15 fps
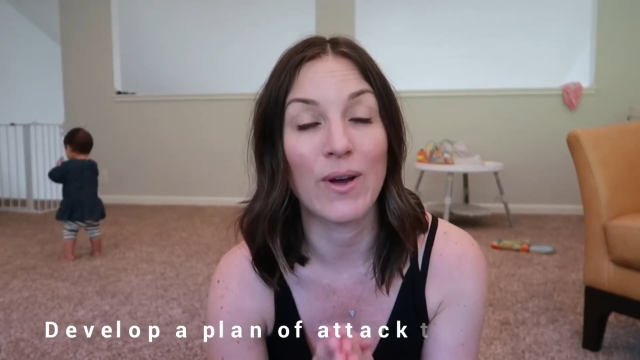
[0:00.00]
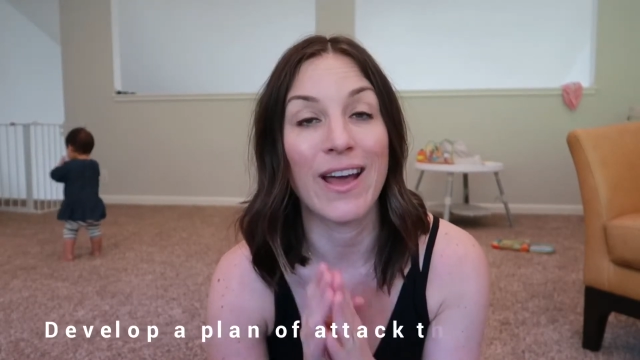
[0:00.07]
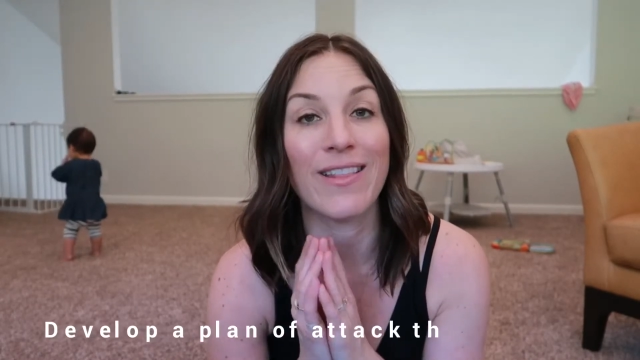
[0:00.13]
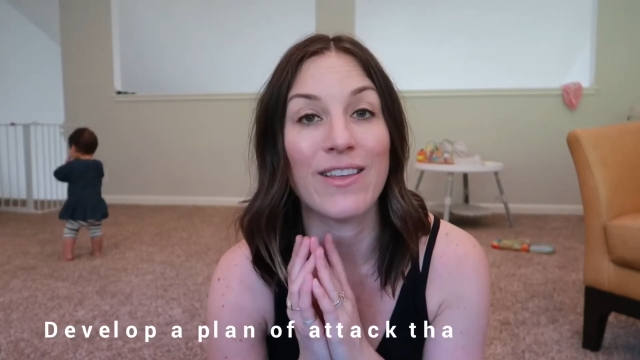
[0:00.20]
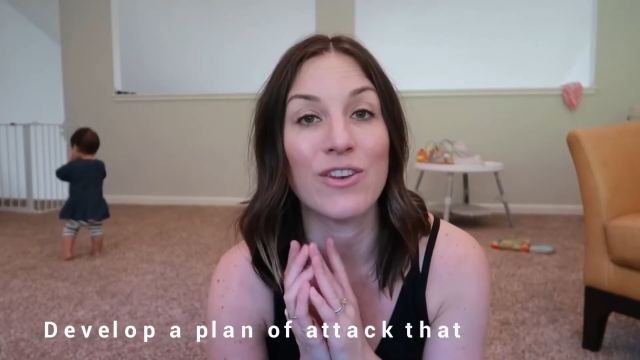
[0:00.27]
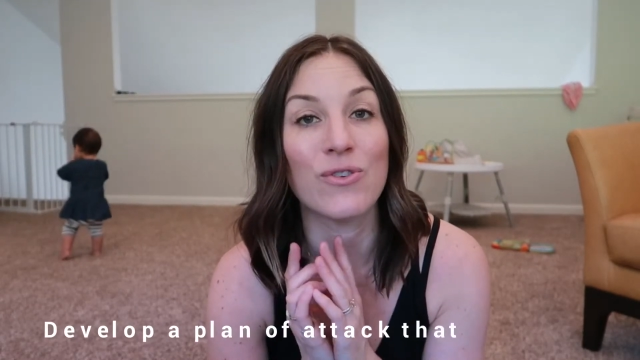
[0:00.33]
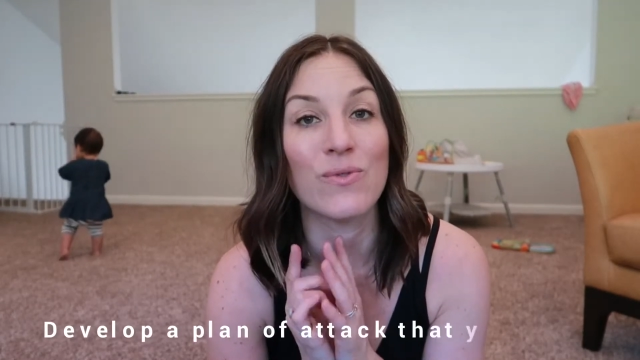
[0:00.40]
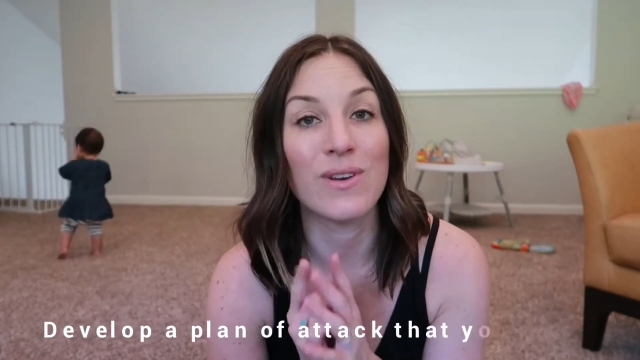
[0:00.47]

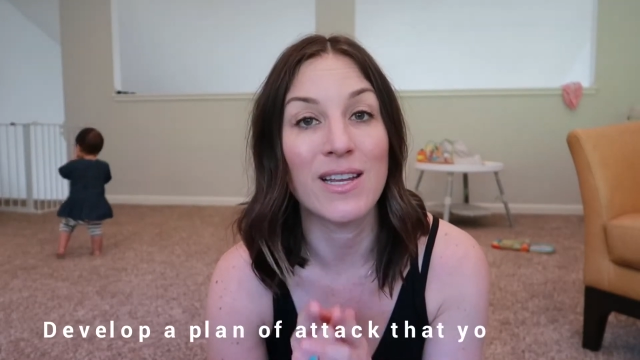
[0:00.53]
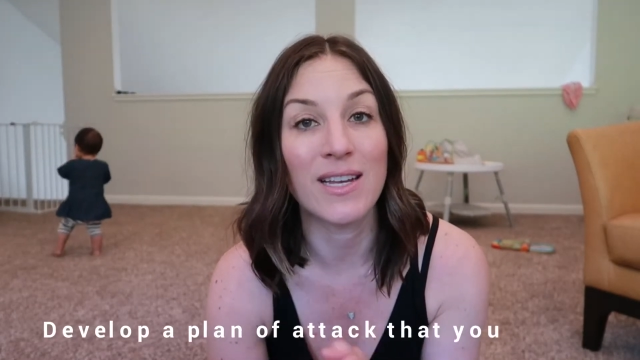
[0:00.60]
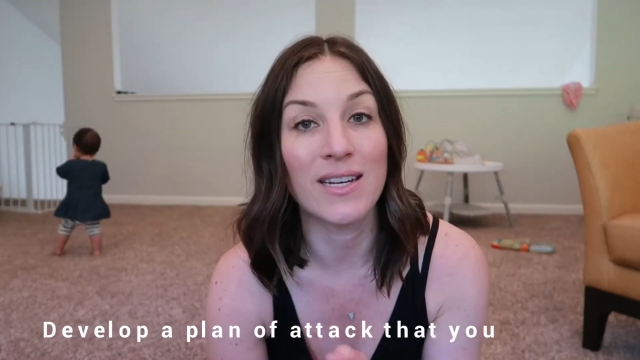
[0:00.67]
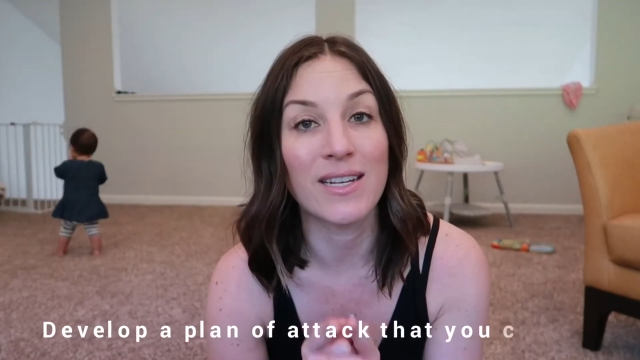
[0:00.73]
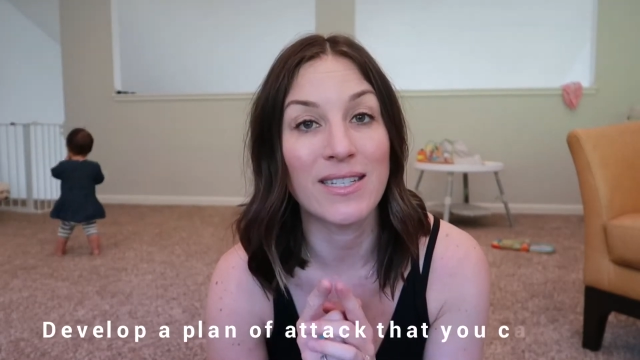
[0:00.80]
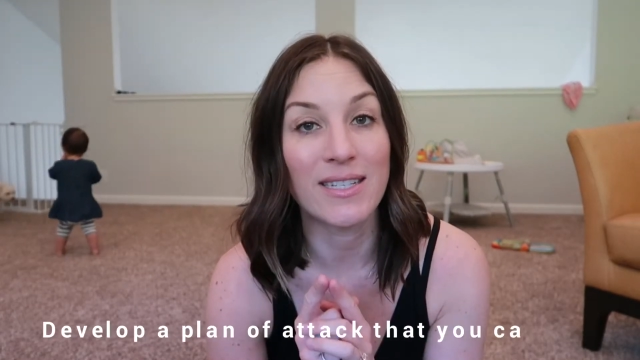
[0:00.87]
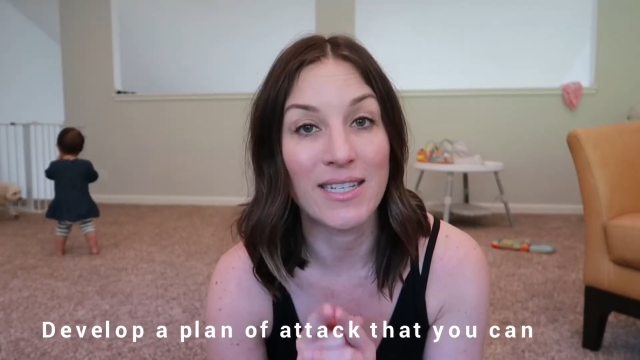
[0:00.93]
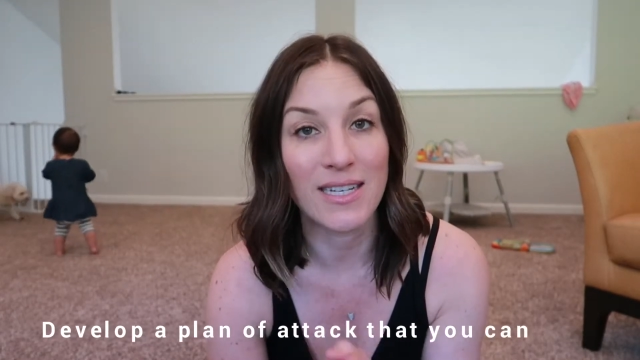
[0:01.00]
and then you
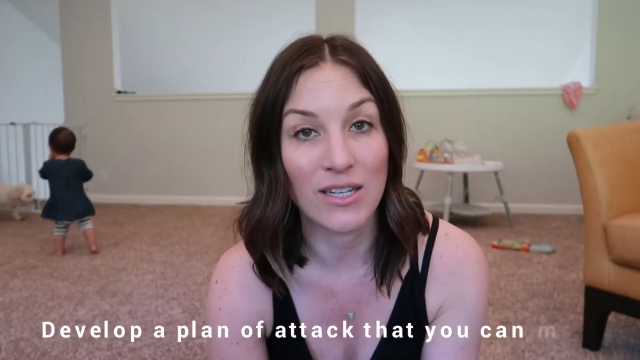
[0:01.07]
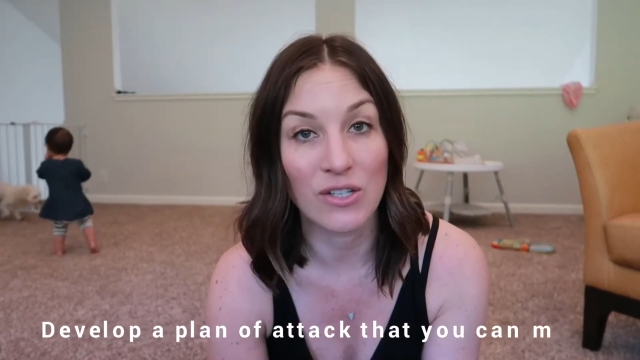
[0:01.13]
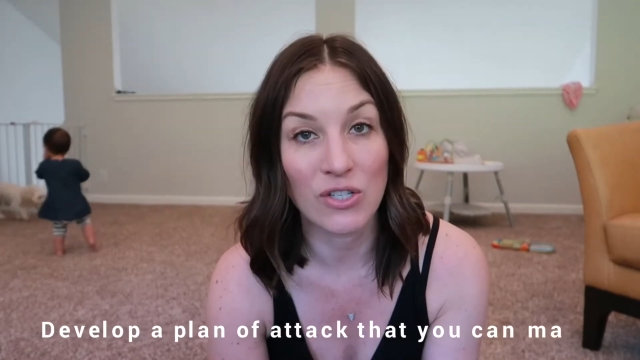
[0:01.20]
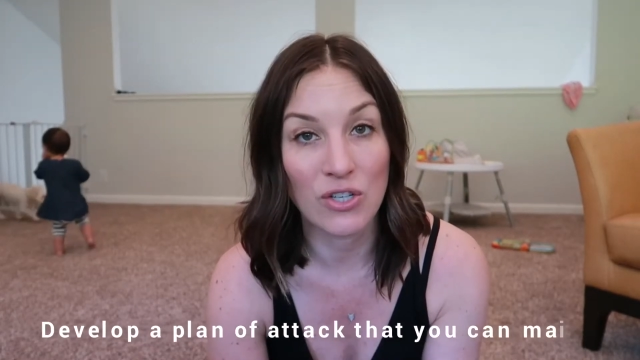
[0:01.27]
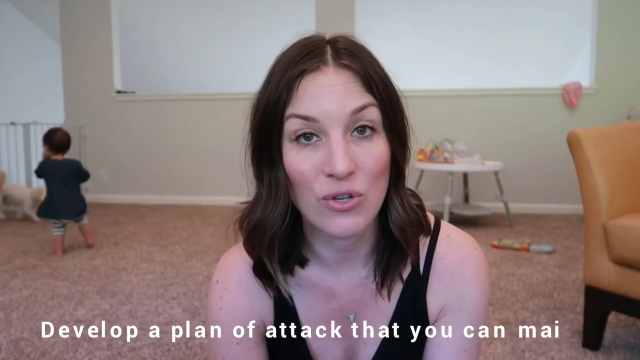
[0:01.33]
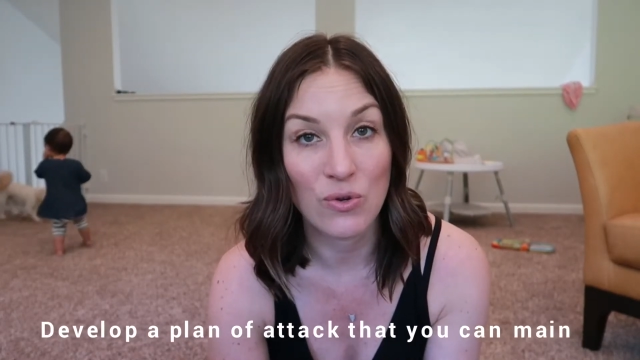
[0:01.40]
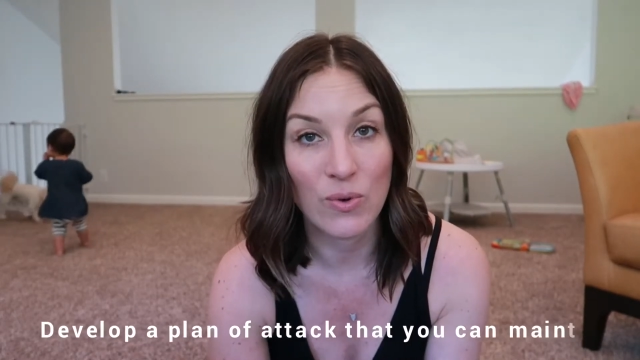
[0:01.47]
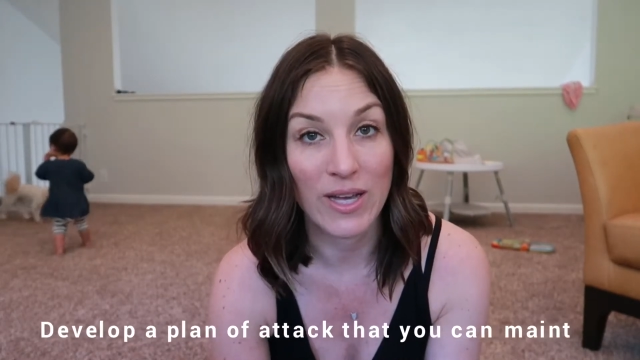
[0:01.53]
need to stick
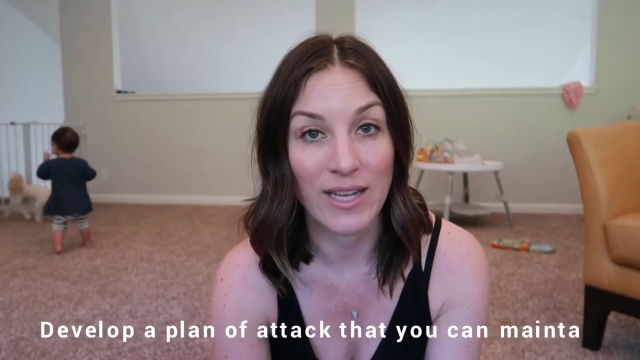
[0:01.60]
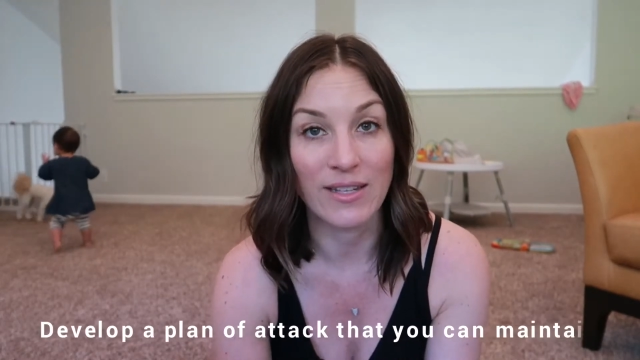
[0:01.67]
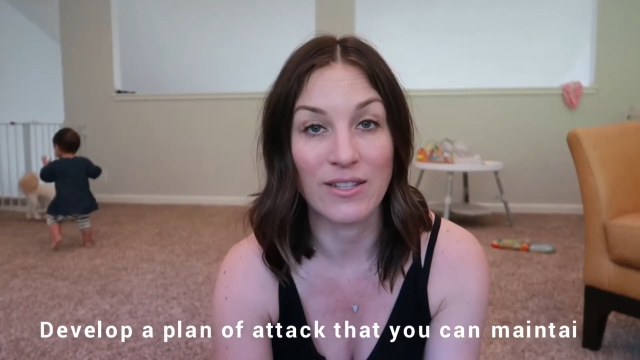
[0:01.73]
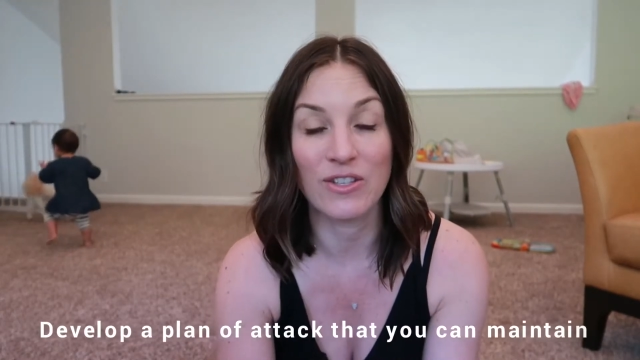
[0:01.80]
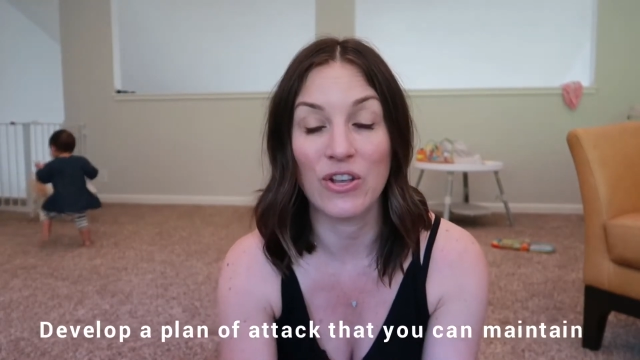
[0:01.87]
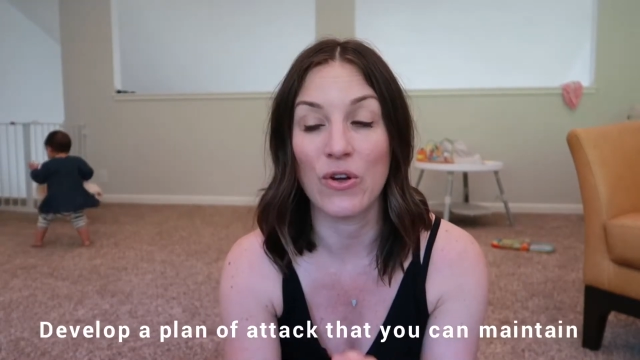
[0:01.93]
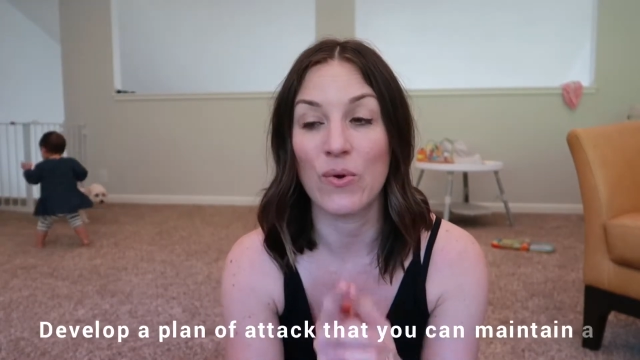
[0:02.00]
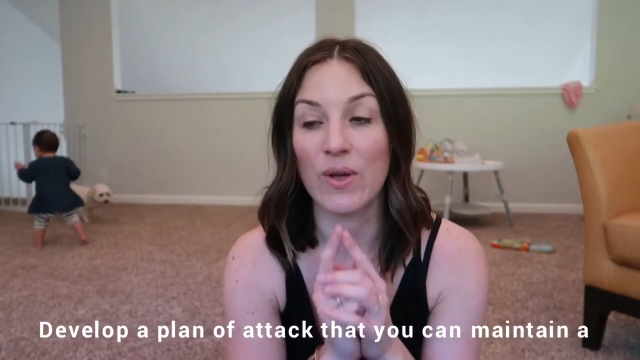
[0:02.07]
to it.
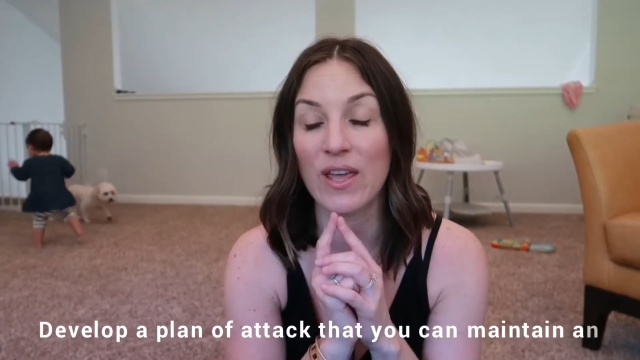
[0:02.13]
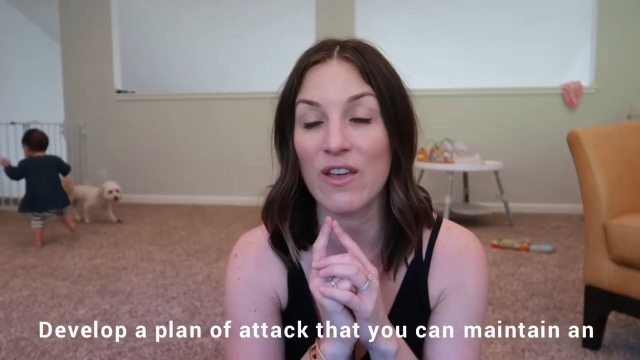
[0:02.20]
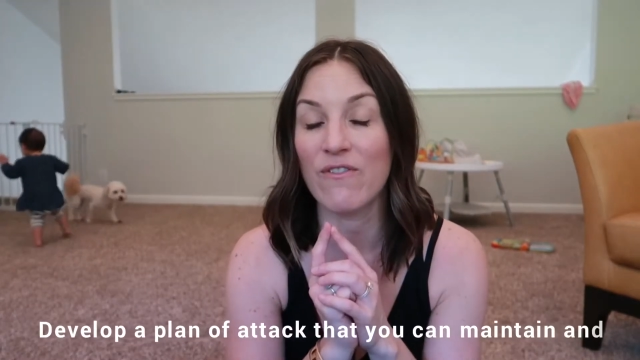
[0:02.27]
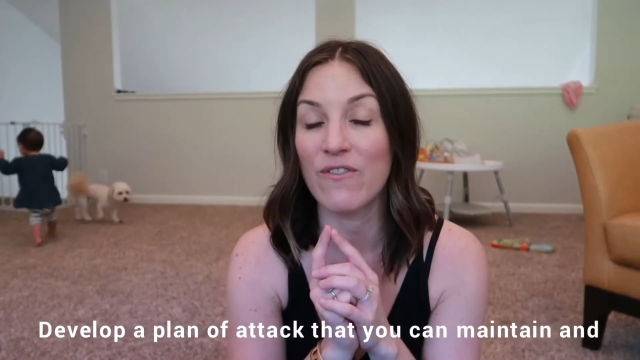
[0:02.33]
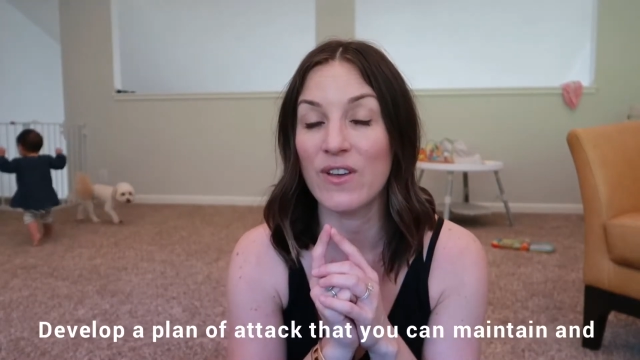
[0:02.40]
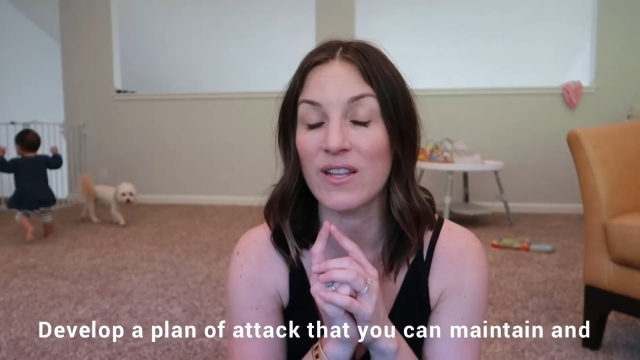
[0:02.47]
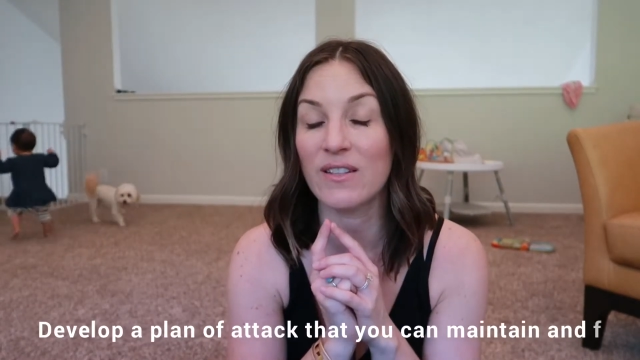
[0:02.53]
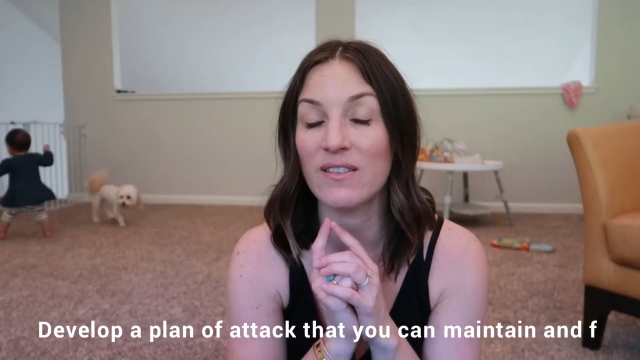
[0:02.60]
So
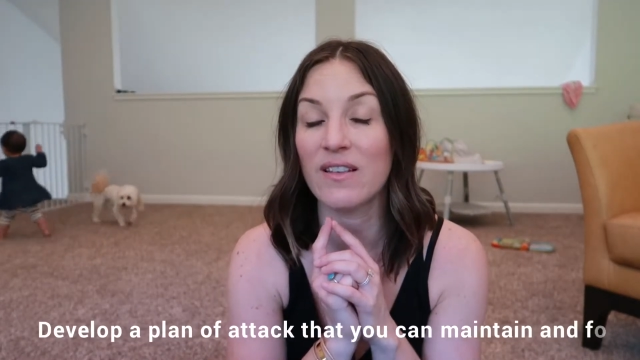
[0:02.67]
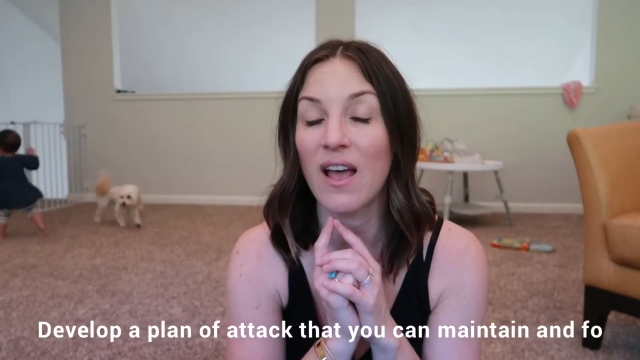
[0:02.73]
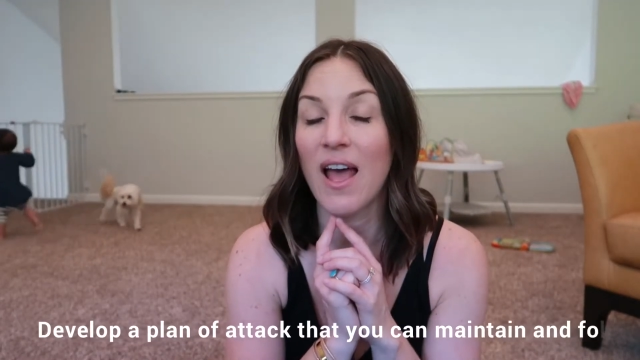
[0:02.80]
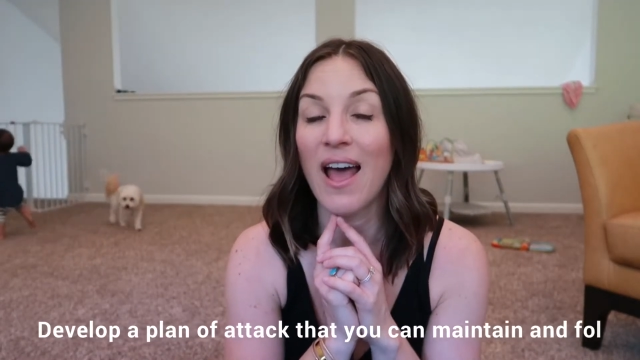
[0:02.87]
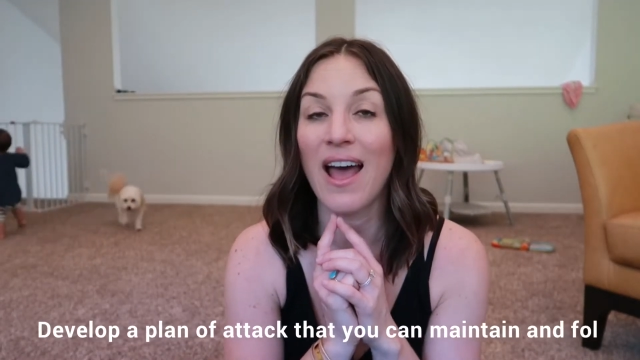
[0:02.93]
if it's